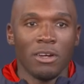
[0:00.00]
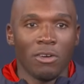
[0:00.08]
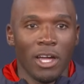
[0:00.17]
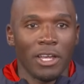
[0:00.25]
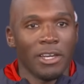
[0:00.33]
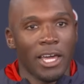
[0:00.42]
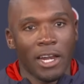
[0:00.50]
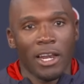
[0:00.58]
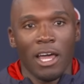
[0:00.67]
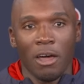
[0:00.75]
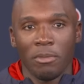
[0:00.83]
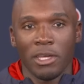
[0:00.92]
right, not
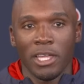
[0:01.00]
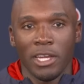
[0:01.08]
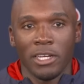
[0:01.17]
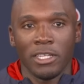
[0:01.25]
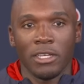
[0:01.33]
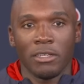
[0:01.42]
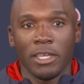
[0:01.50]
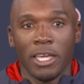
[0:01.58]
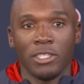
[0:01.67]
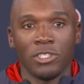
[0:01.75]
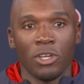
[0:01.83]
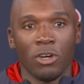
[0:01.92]
allow him to get in the
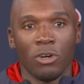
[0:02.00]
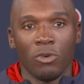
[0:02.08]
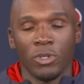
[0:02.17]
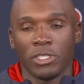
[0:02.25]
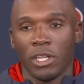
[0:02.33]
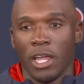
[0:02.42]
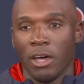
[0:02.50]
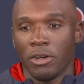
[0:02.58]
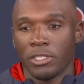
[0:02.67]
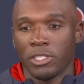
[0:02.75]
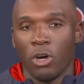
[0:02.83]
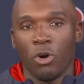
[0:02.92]
end zone, which allowed
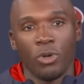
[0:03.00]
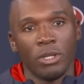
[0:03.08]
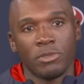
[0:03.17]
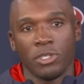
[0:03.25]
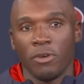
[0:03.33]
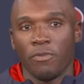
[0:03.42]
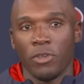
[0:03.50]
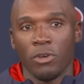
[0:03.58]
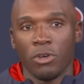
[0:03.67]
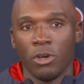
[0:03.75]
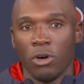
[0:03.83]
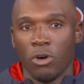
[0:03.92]
us to hold him to a
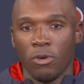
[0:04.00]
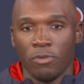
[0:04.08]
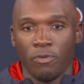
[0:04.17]
field goal.